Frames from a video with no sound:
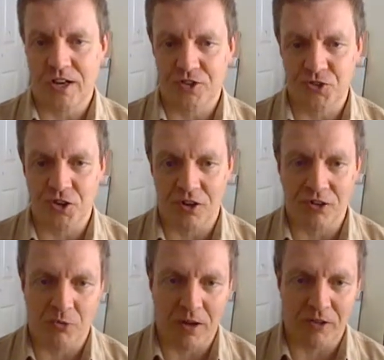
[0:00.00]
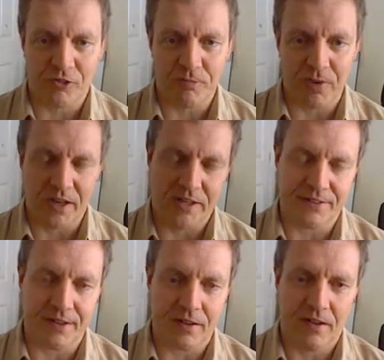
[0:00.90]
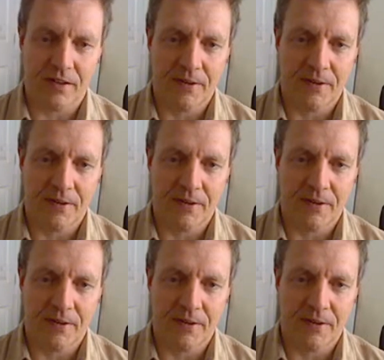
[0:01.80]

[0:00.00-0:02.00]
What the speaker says: hasn't gone as well as it might have done.